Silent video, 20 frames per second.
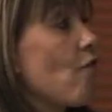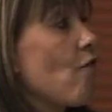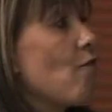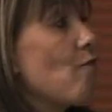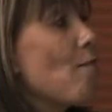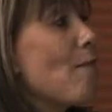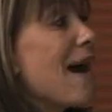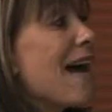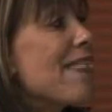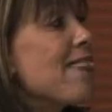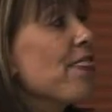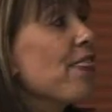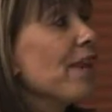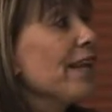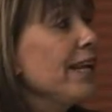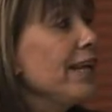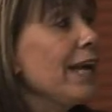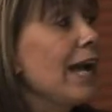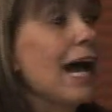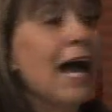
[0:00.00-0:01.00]

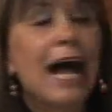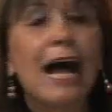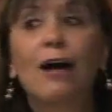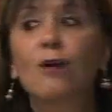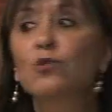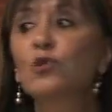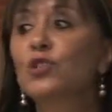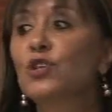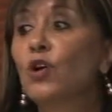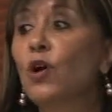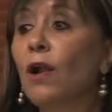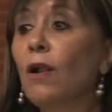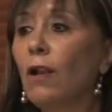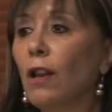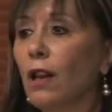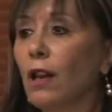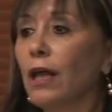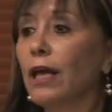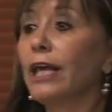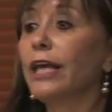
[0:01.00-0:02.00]
monthly household
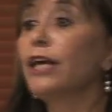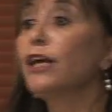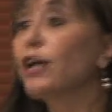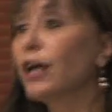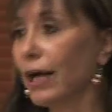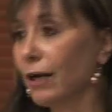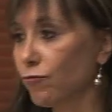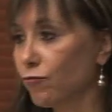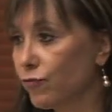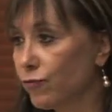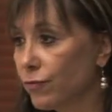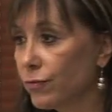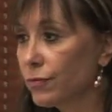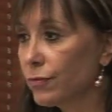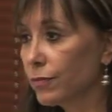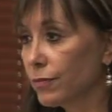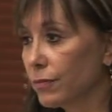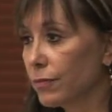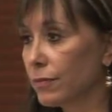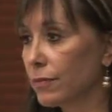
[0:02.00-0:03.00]
income
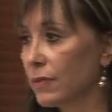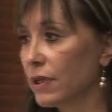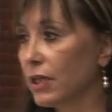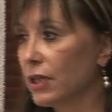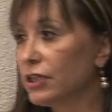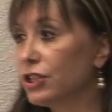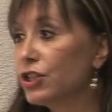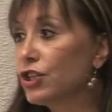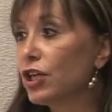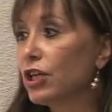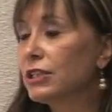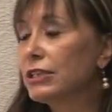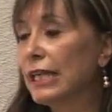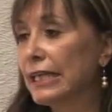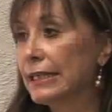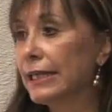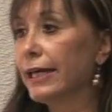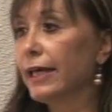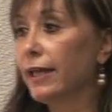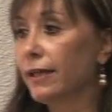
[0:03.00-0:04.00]
it's not
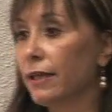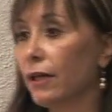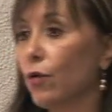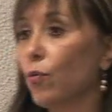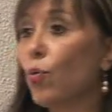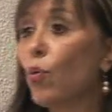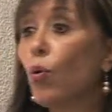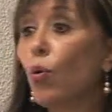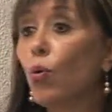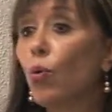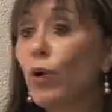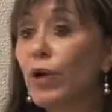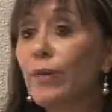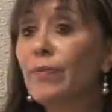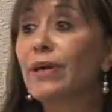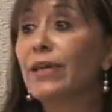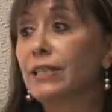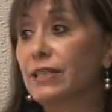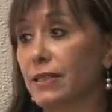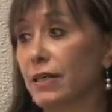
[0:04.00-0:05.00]
that the, the
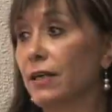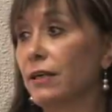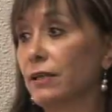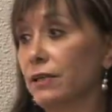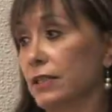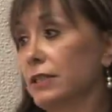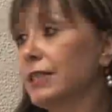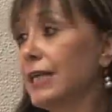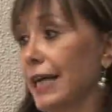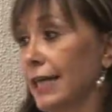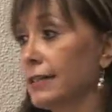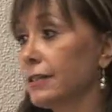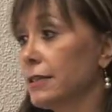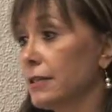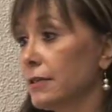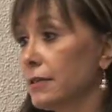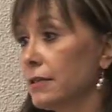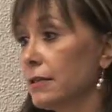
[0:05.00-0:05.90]
women is earning that.